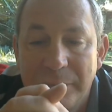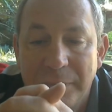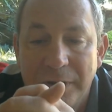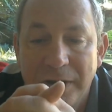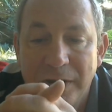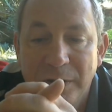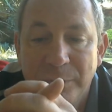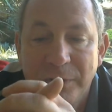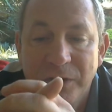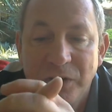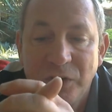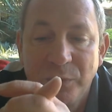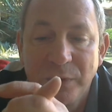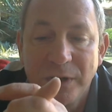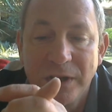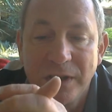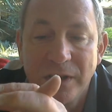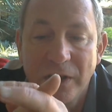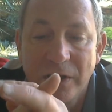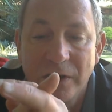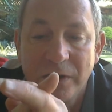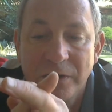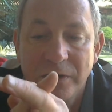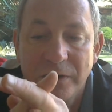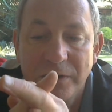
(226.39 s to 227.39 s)
in between
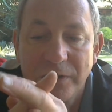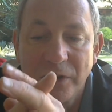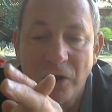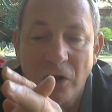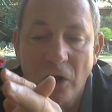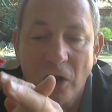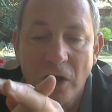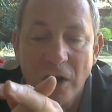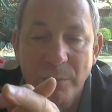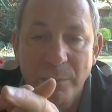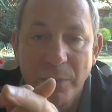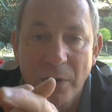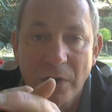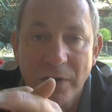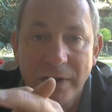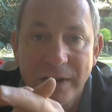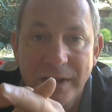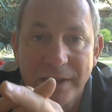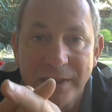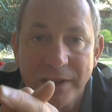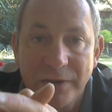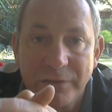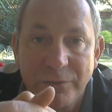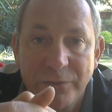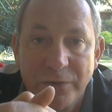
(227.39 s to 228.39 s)
the collarbone
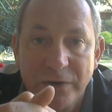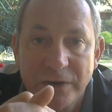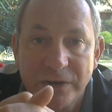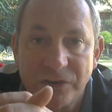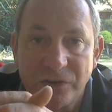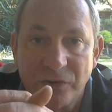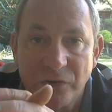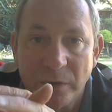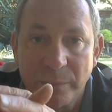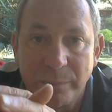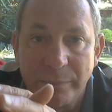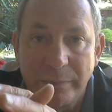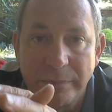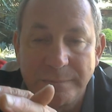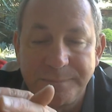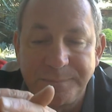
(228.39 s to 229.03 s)
and the first rib.